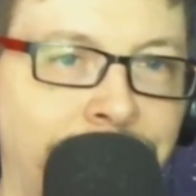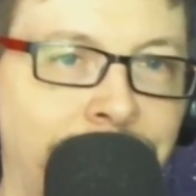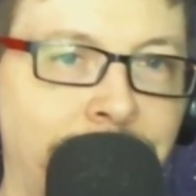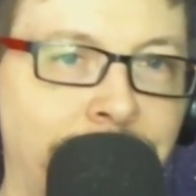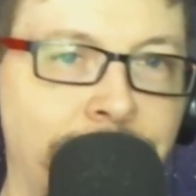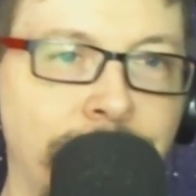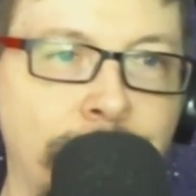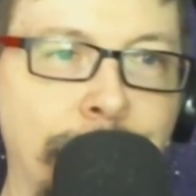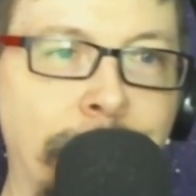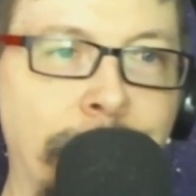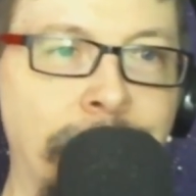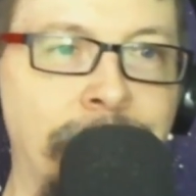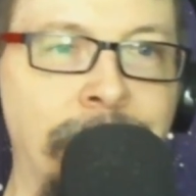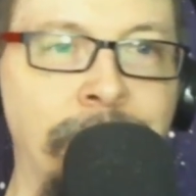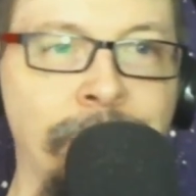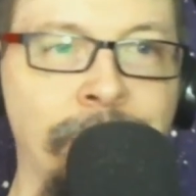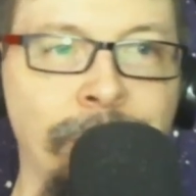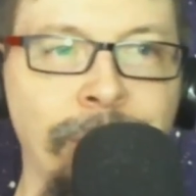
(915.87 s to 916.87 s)
Every
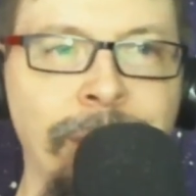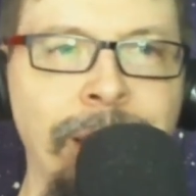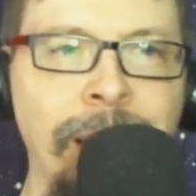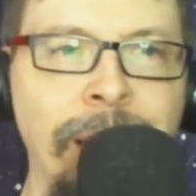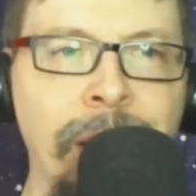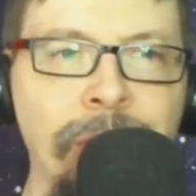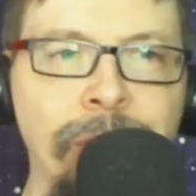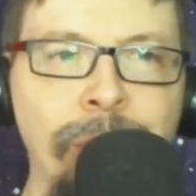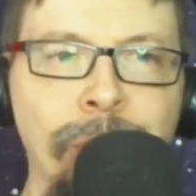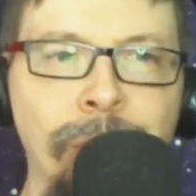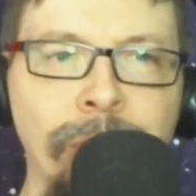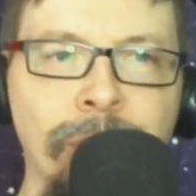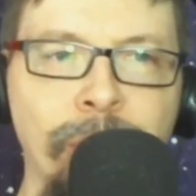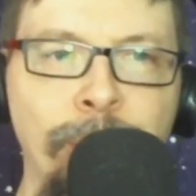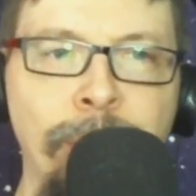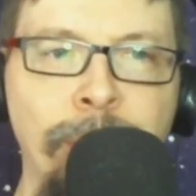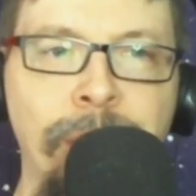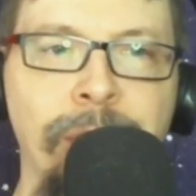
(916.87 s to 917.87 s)
bounty hunter in the galaxy wants
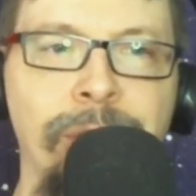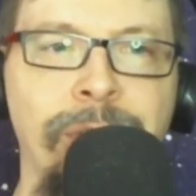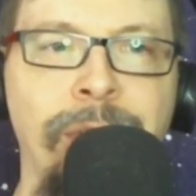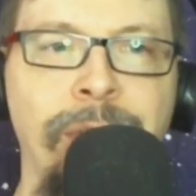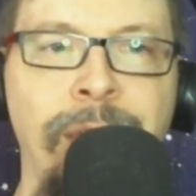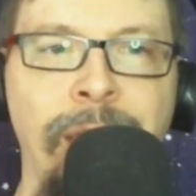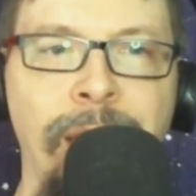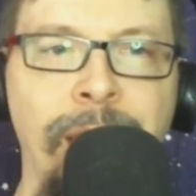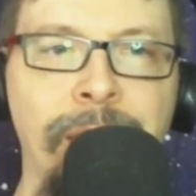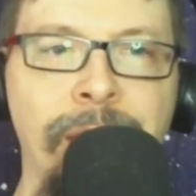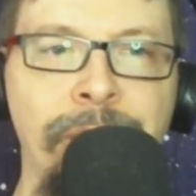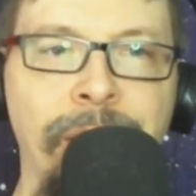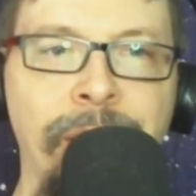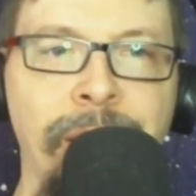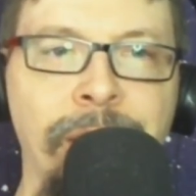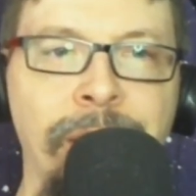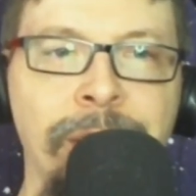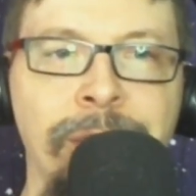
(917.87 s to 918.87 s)
a piece, and
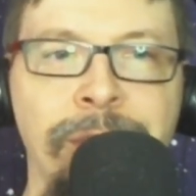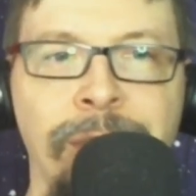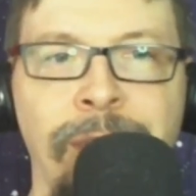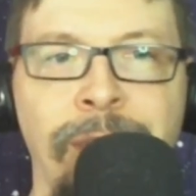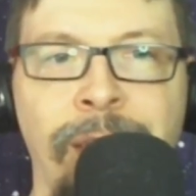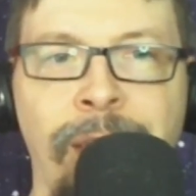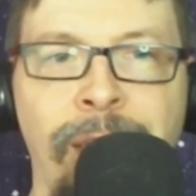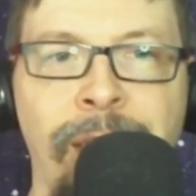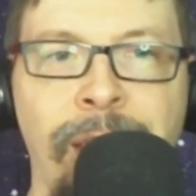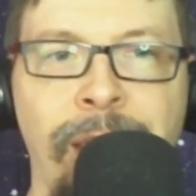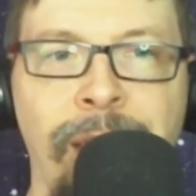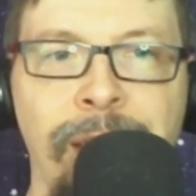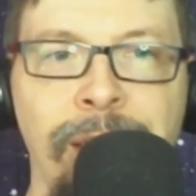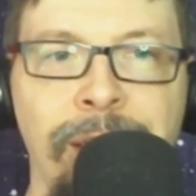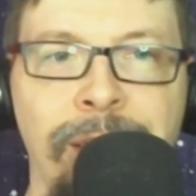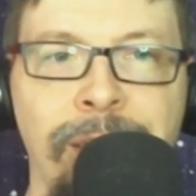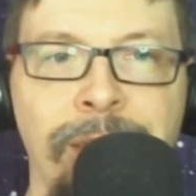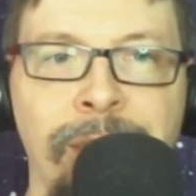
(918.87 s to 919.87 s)
Valance
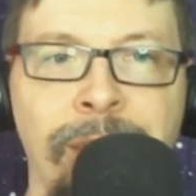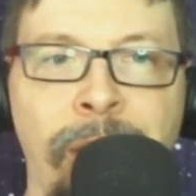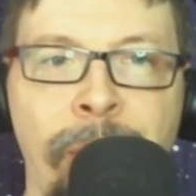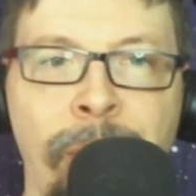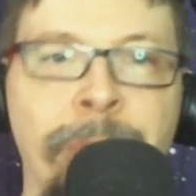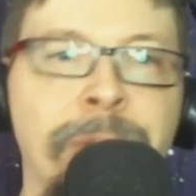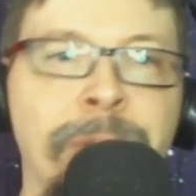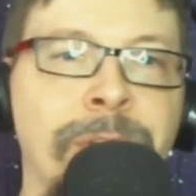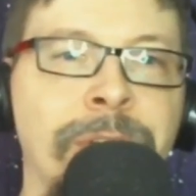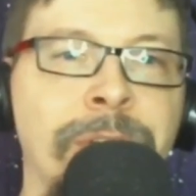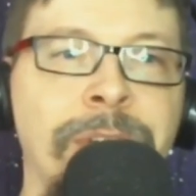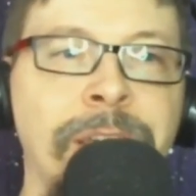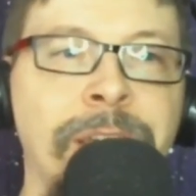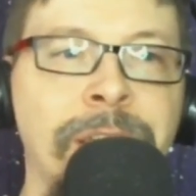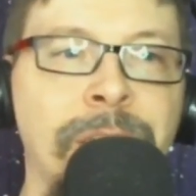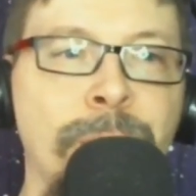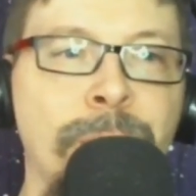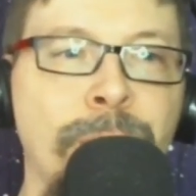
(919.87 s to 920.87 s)
is hell-bent on
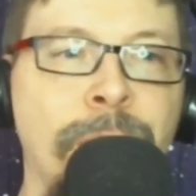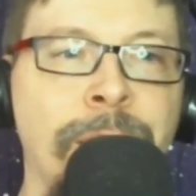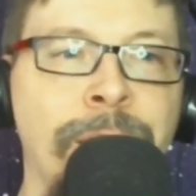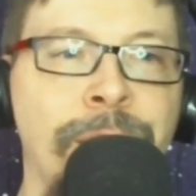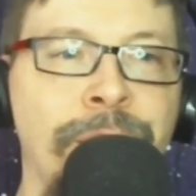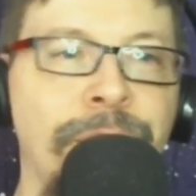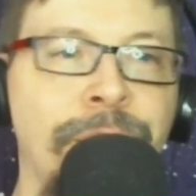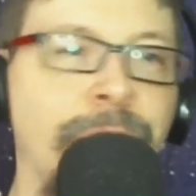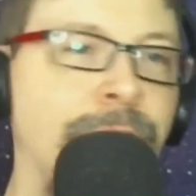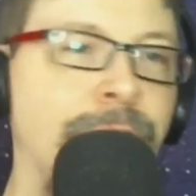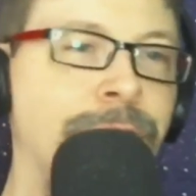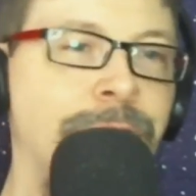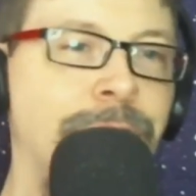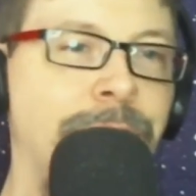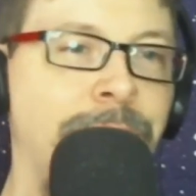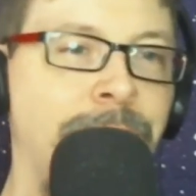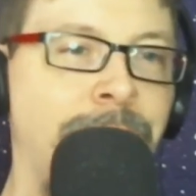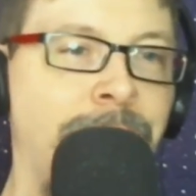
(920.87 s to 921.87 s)
getting the prize
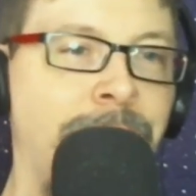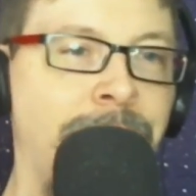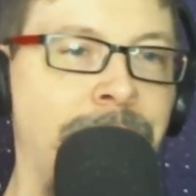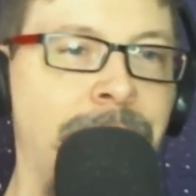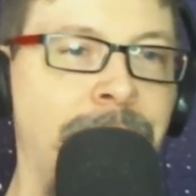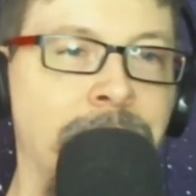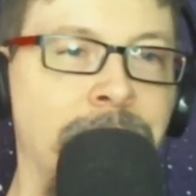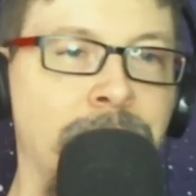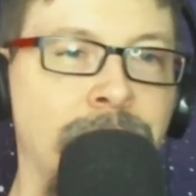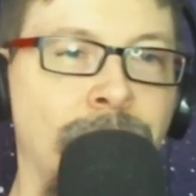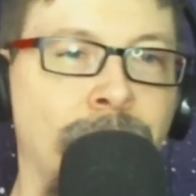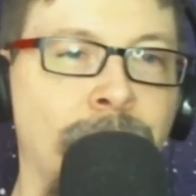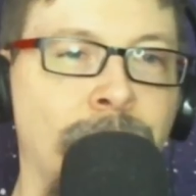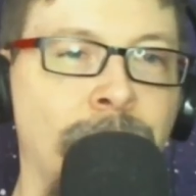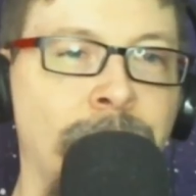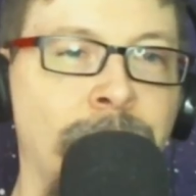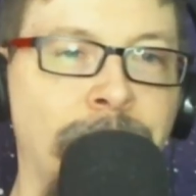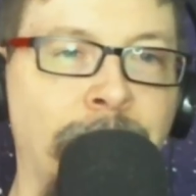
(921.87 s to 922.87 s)
first. He has a
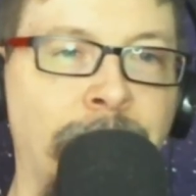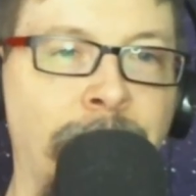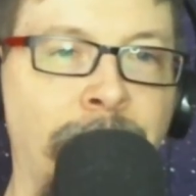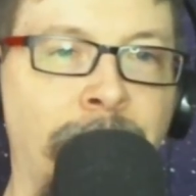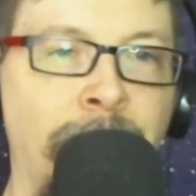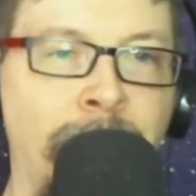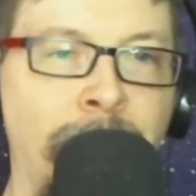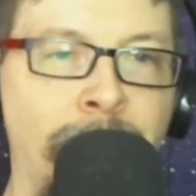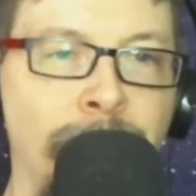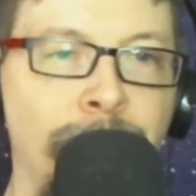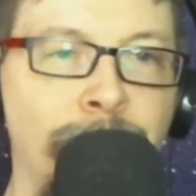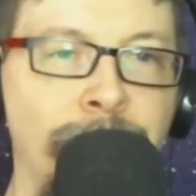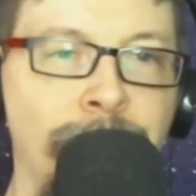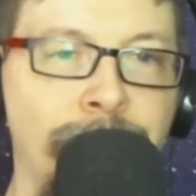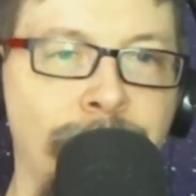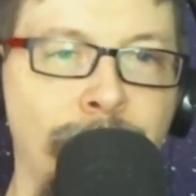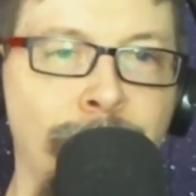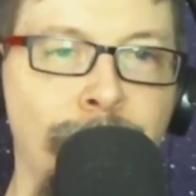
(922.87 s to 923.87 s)
score to settle, but
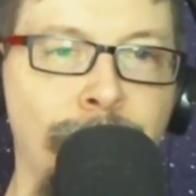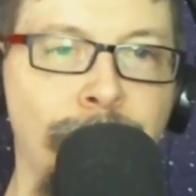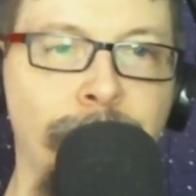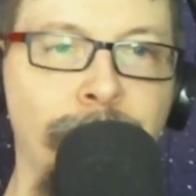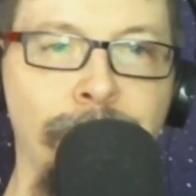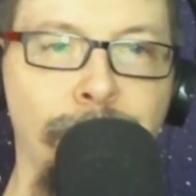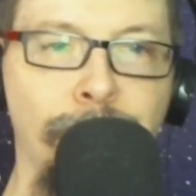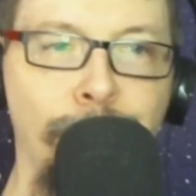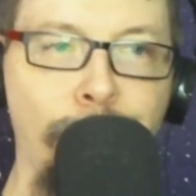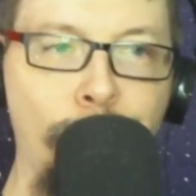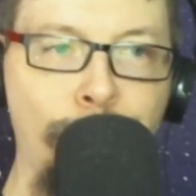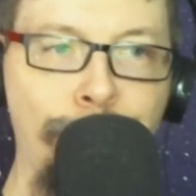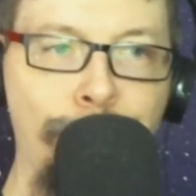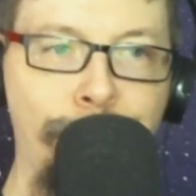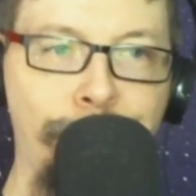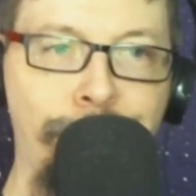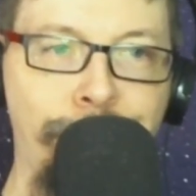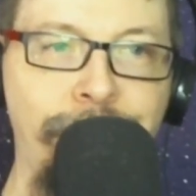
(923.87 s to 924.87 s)
so does
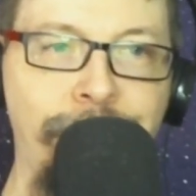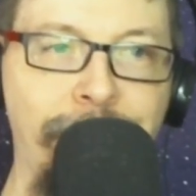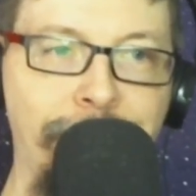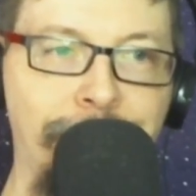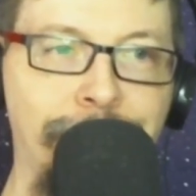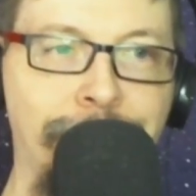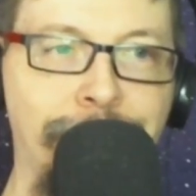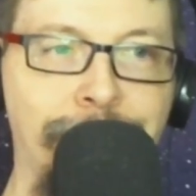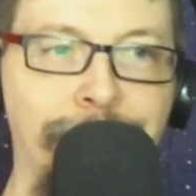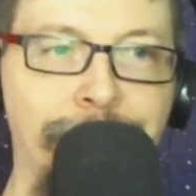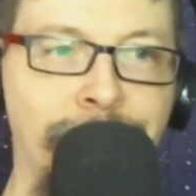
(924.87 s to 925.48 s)
Boba Fett."